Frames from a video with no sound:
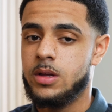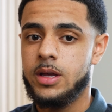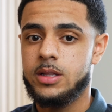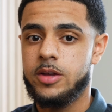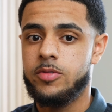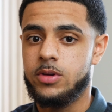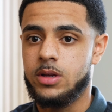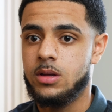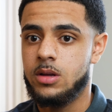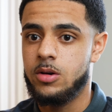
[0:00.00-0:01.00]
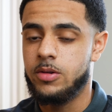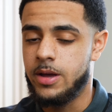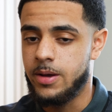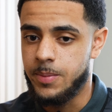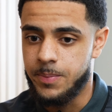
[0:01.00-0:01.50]
Yeah, definitely.
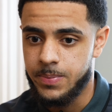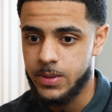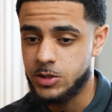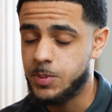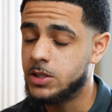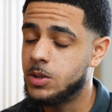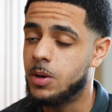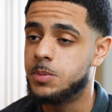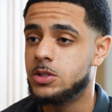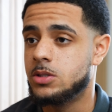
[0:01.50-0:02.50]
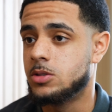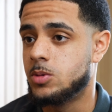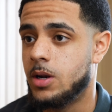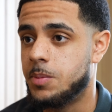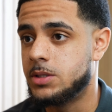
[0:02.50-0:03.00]
Especially in my position as
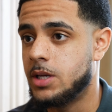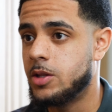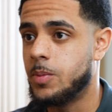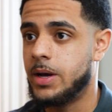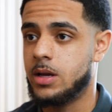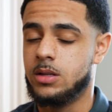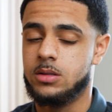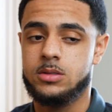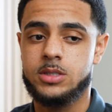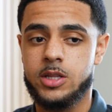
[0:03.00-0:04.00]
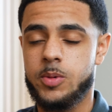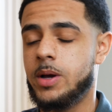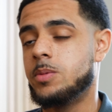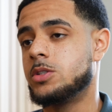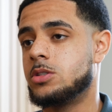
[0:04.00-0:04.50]
well. I'm a centre back, and centre
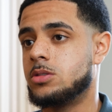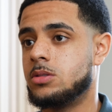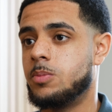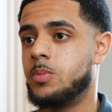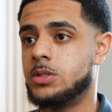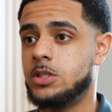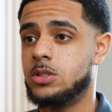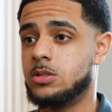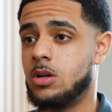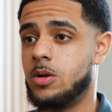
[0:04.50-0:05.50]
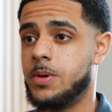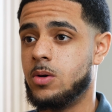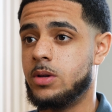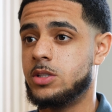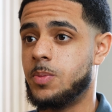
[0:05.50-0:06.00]
back position's all
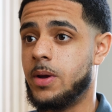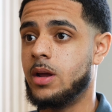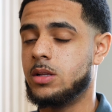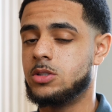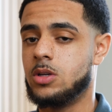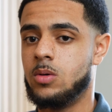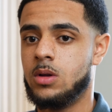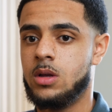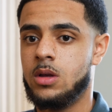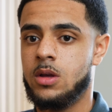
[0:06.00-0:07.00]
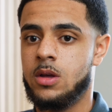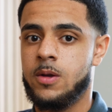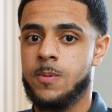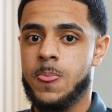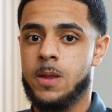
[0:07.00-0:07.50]
about experience. So,
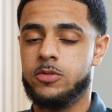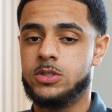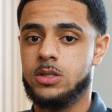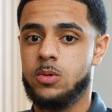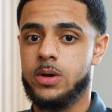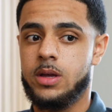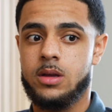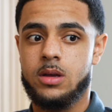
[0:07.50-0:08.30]
obviously